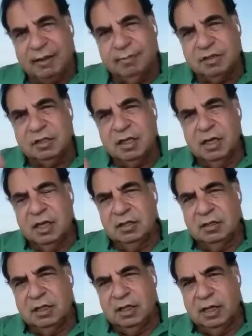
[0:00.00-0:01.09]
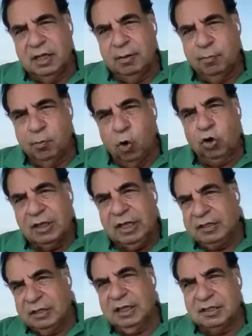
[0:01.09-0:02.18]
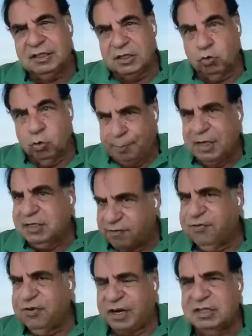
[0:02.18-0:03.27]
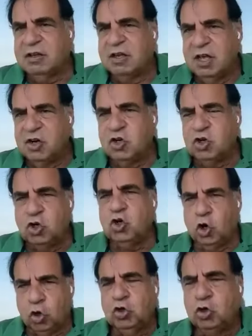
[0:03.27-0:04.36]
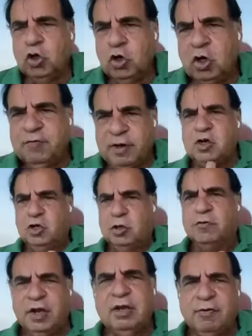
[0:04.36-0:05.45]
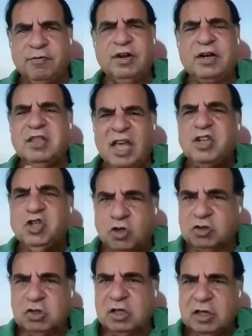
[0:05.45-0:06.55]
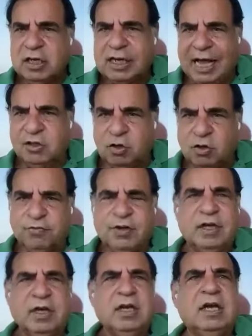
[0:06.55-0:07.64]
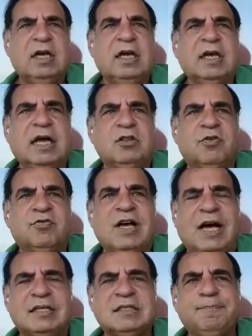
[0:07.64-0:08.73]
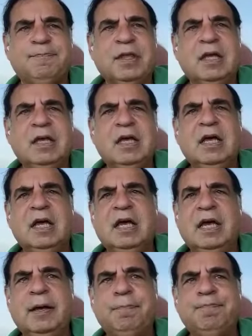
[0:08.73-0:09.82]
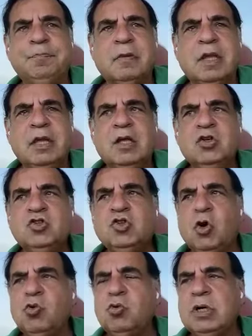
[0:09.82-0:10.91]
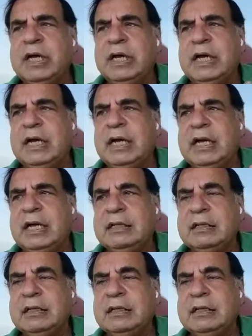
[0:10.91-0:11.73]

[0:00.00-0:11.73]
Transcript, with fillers: times uh, more than, than CO2. I mean, carbon. very, not, very, very, very dangerous kind of, uh, kind of gas. Um, so, uh,